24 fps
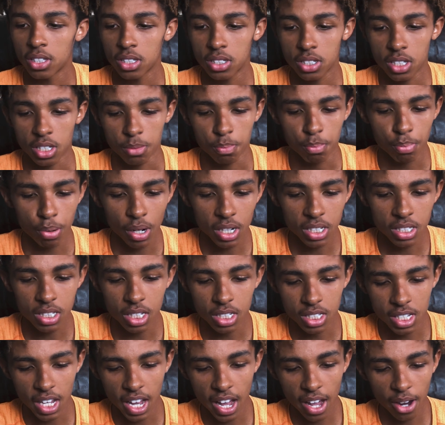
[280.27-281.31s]
to press the
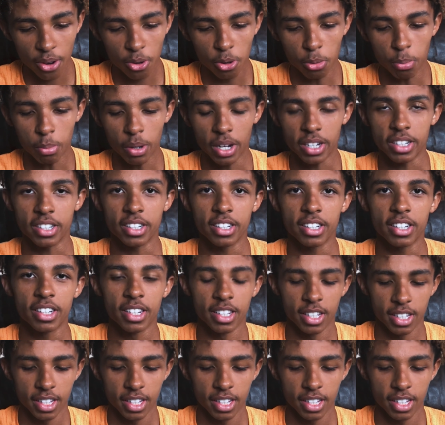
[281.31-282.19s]
toggle button,